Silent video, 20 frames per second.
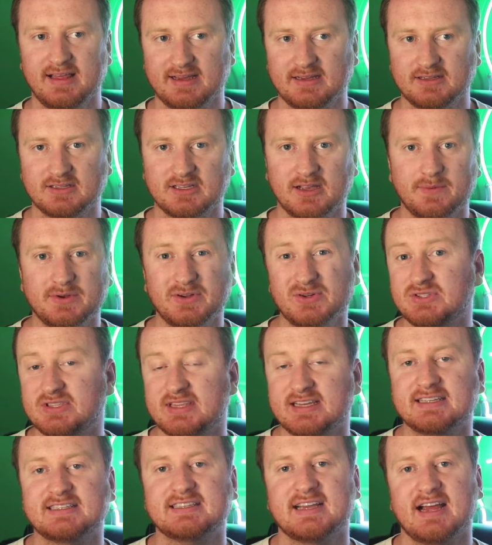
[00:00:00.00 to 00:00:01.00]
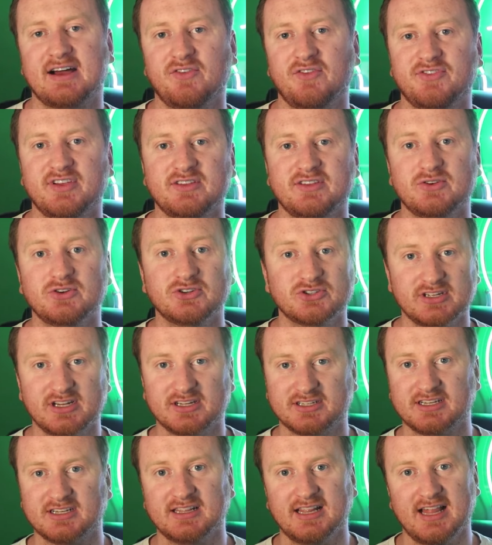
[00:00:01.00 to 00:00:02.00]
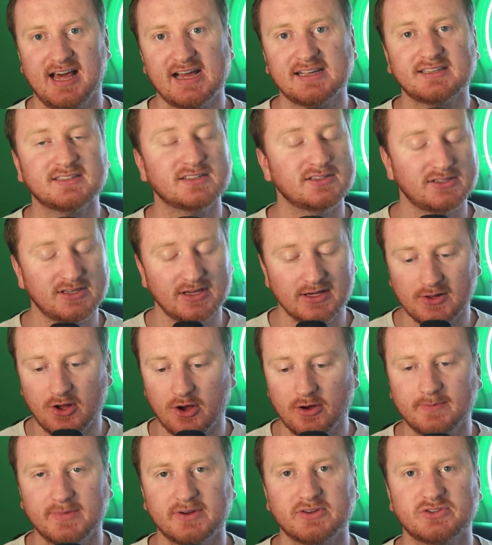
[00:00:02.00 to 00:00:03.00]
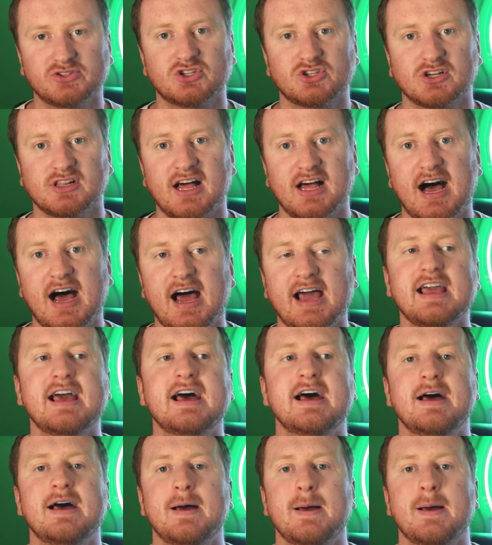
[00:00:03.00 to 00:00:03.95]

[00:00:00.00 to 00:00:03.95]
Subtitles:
Like, someone who's this talented usually doesn't last until almost July.